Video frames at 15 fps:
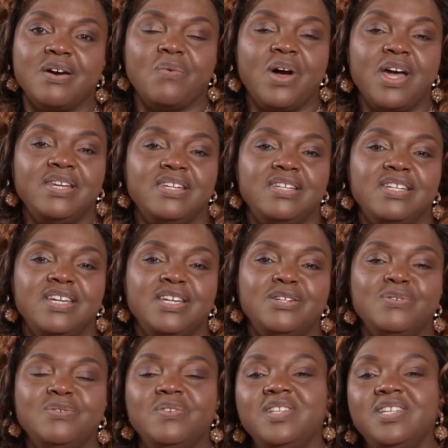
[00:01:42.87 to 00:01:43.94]
Why did He
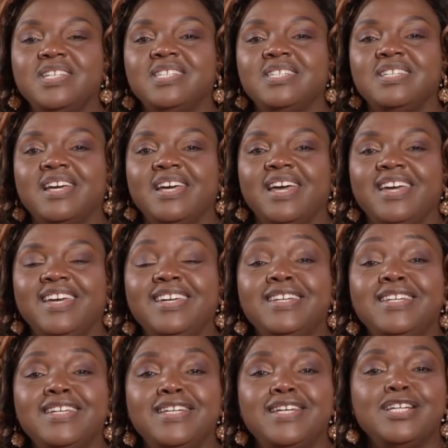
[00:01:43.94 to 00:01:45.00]
do this? He
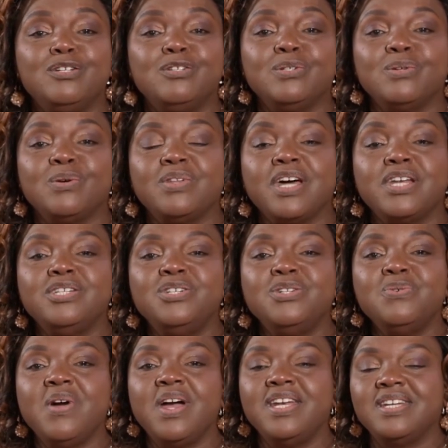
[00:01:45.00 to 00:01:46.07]
did it so that
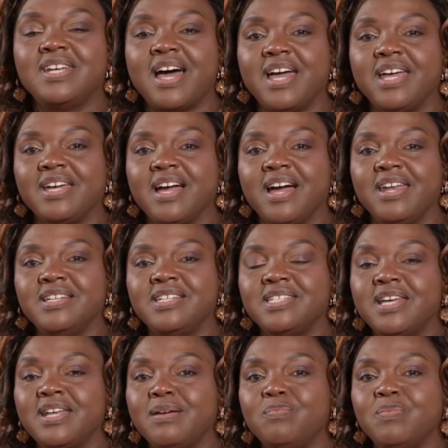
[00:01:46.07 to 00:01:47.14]
you and I can
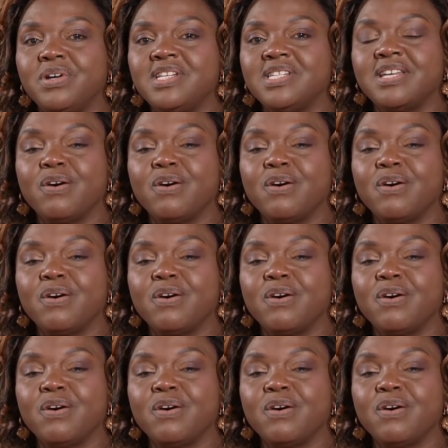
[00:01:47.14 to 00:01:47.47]
celebrate